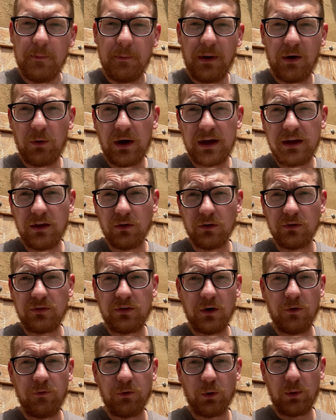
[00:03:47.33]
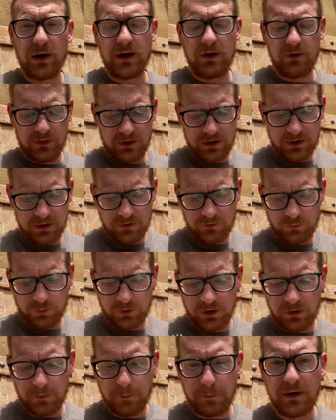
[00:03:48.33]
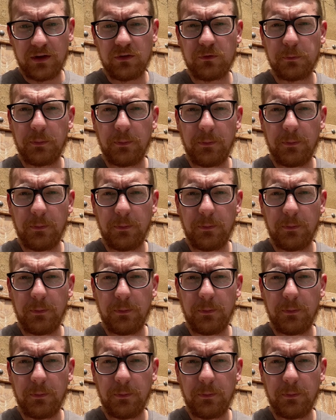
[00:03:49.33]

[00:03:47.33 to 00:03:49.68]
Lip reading: regular silverware, and that is one of the best